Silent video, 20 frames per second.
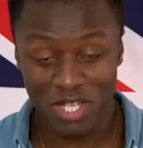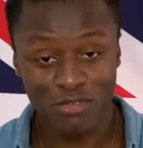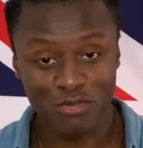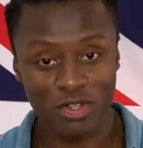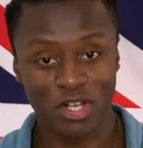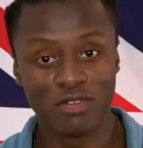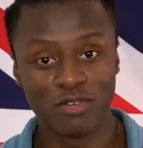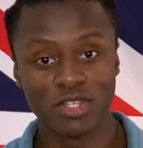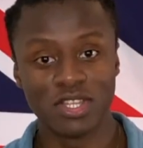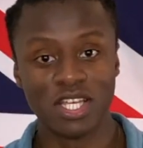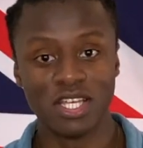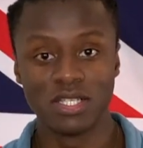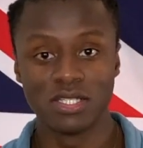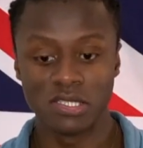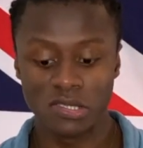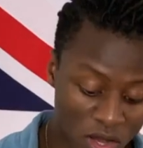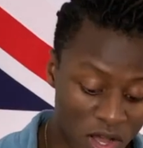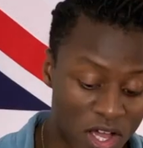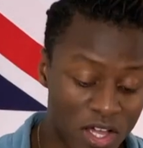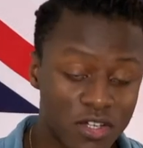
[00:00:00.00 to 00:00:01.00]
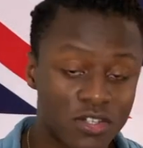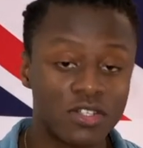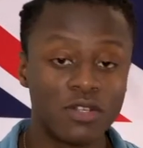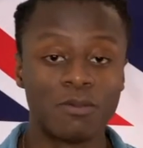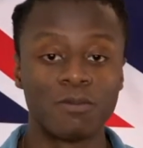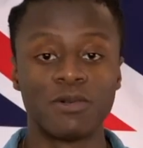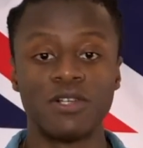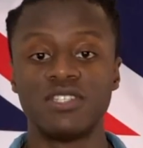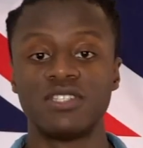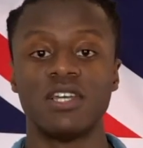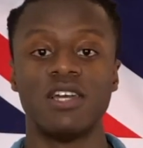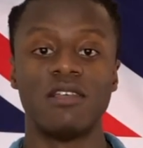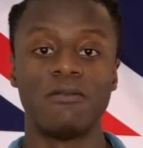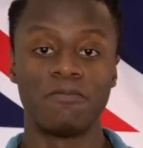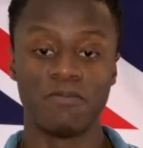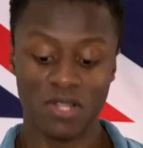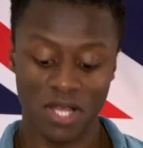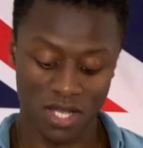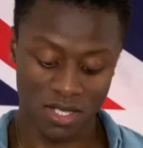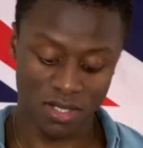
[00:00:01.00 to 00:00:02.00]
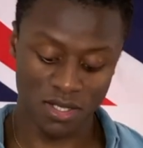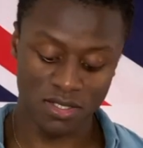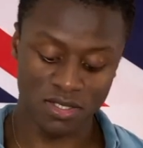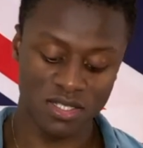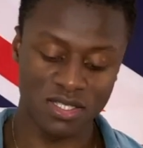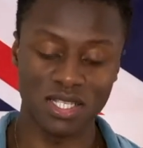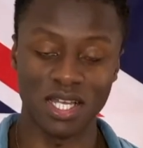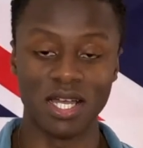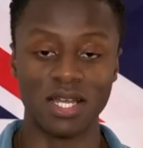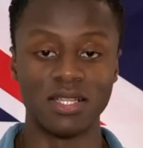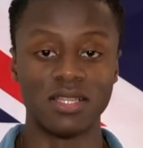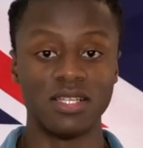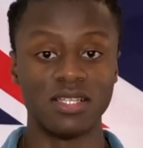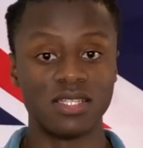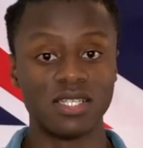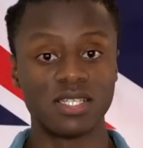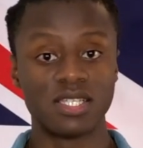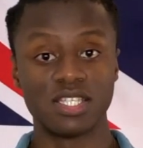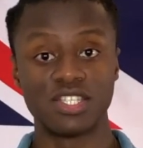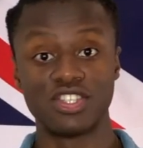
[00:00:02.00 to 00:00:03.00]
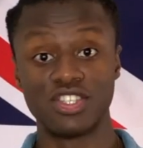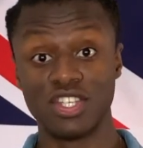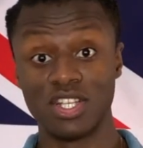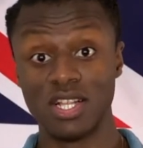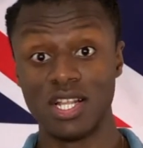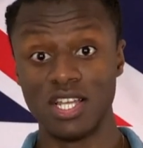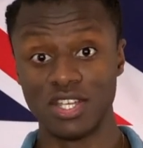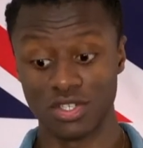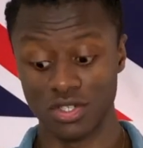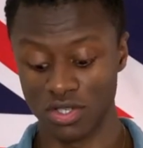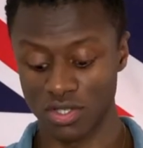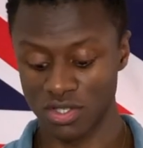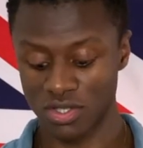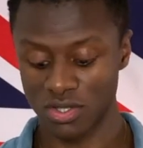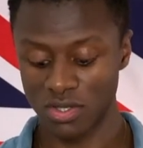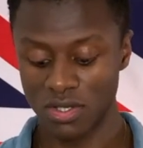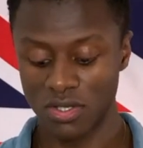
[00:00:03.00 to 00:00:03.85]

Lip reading: flavored things, I can appreciate and understand that this is delicious.